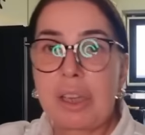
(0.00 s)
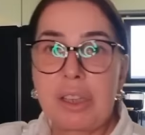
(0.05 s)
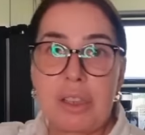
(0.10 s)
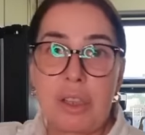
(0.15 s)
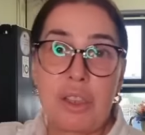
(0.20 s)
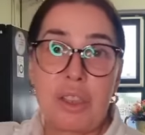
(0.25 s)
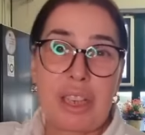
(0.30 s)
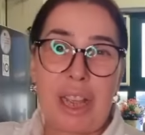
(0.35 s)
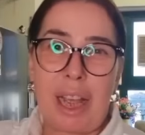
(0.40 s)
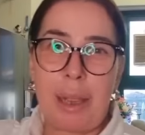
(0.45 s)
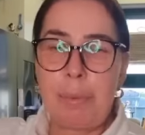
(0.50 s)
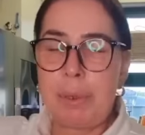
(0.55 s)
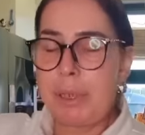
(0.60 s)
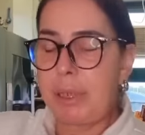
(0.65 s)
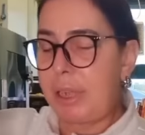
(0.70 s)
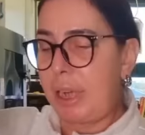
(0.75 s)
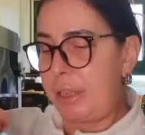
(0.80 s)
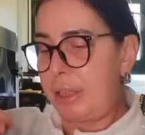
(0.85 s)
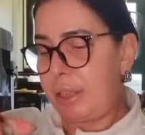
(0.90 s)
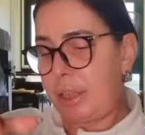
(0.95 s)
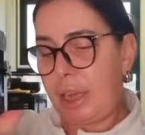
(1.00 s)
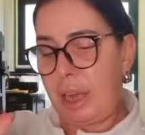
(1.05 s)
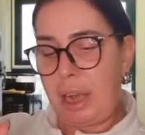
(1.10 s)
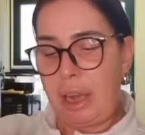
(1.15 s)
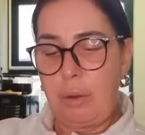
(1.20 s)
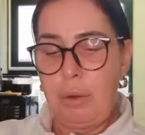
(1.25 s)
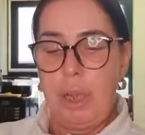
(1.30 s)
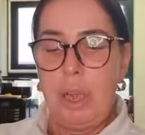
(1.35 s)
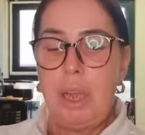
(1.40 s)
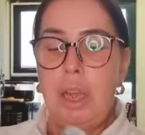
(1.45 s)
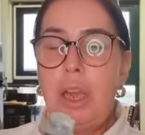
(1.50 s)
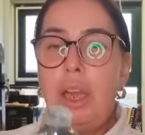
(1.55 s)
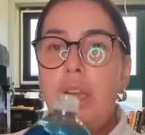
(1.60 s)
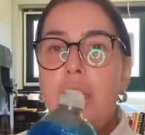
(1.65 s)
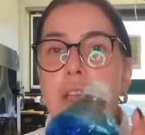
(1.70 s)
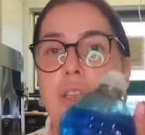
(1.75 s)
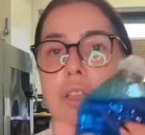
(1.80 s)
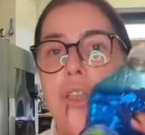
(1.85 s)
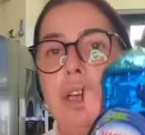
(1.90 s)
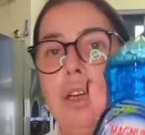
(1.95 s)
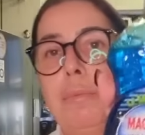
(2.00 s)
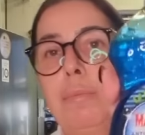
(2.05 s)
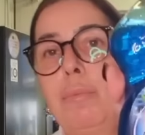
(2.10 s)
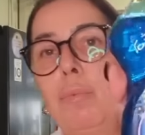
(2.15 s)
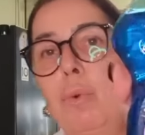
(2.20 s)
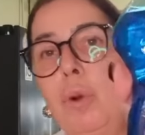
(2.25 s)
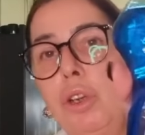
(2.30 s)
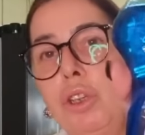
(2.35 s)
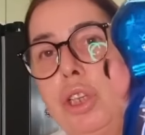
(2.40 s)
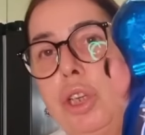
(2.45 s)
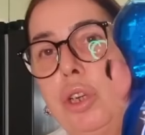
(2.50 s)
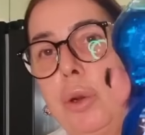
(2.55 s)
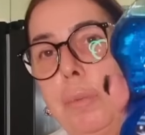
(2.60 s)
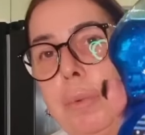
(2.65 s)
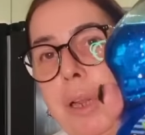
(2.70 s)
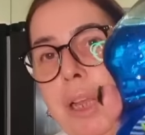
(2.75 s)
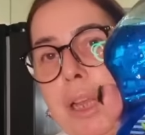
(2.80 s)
the same as Tesco. Some washing up